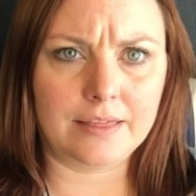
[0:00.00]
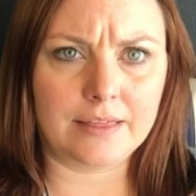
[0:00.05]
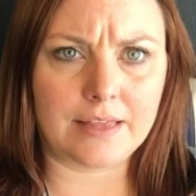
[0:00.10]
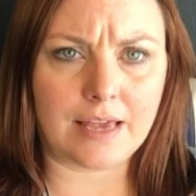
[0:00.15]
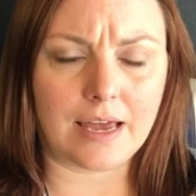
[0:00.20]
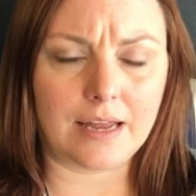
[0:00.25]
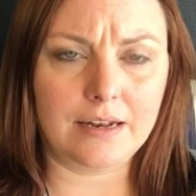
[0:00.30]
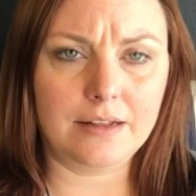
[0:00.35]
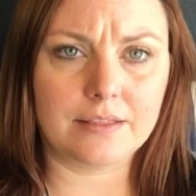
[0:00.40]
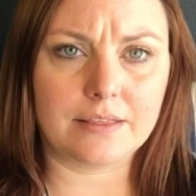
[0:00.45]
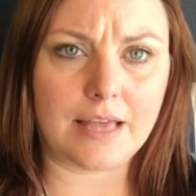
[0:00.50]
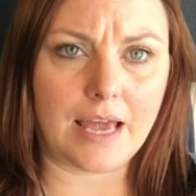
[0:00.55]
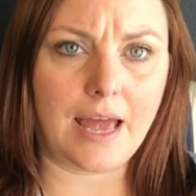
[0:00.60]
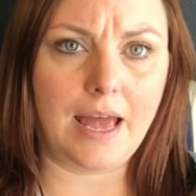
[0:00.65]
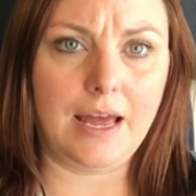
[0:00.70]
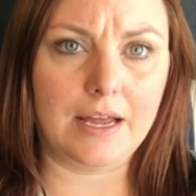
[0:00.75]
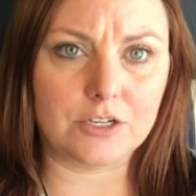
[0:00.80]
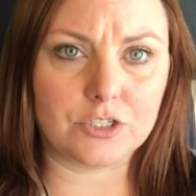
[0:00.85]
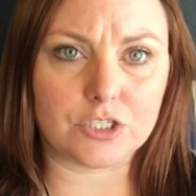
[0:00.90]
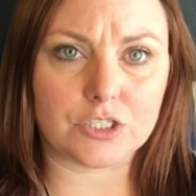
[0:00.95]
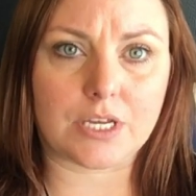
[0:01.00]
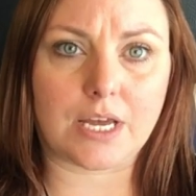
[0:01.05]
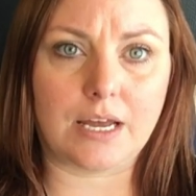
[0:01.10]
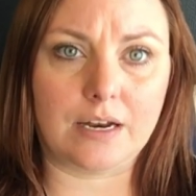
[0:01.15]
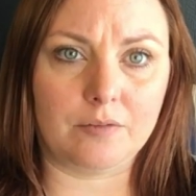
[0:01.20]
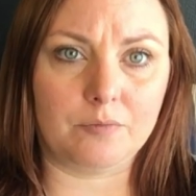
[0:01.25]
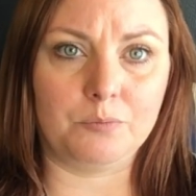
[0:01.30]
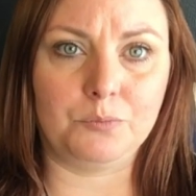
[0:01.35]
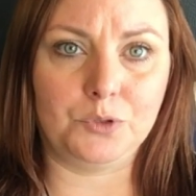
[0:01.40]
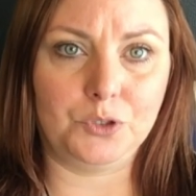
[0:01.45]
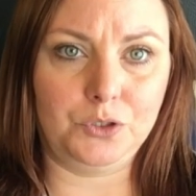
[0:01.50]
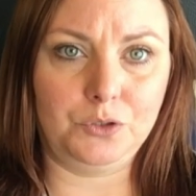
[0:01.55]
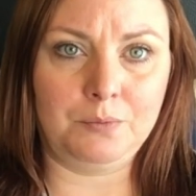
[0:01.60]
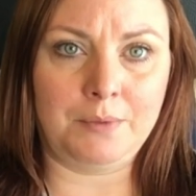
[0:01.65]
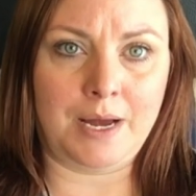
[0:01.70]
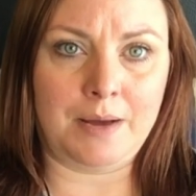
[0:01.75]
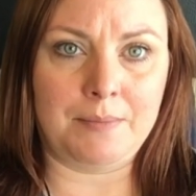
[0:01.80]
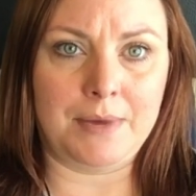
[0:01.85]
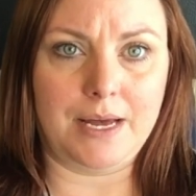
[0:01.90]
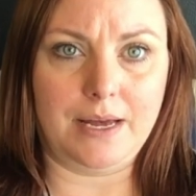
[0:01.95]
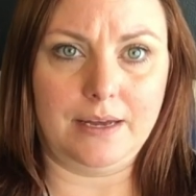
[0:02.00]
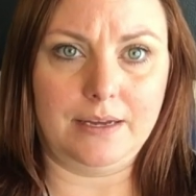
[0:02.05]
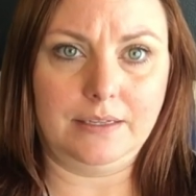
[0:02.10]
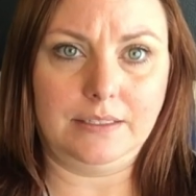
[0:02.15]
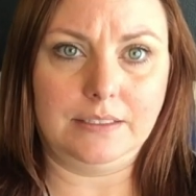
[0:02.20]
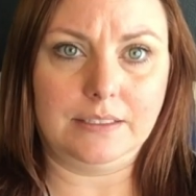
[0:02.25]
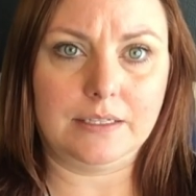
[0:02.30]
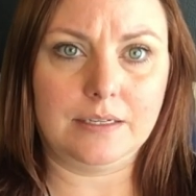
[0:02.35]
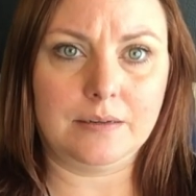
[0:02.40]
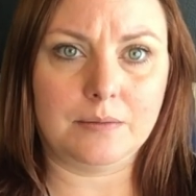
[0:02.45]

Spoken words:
That just kind of blew my mind.